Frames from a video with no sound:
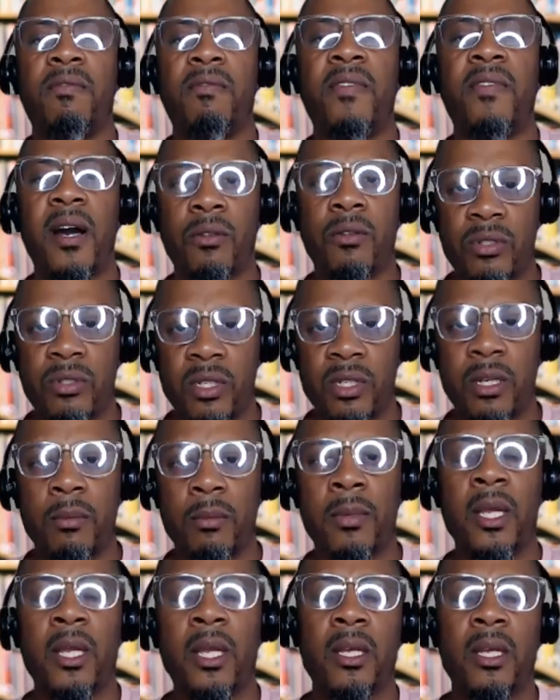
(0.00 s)
follows
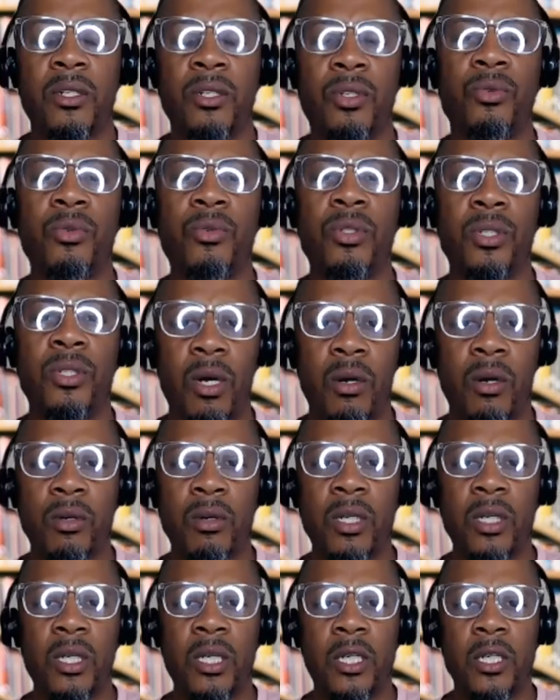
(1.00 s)
them into
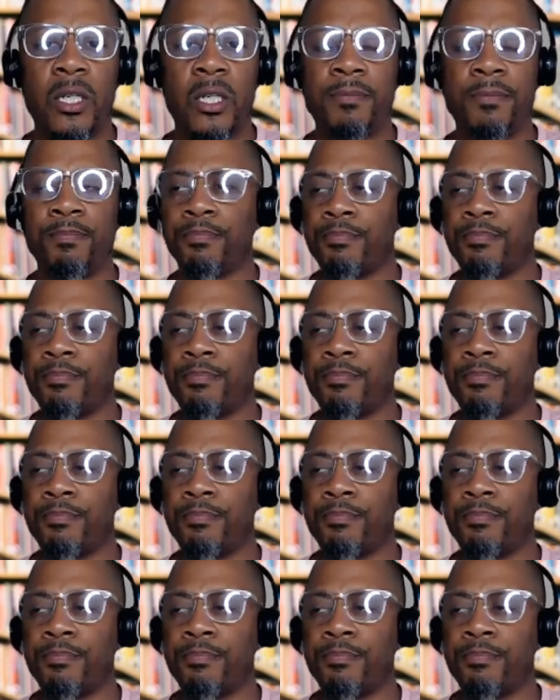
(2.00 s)
adulthood,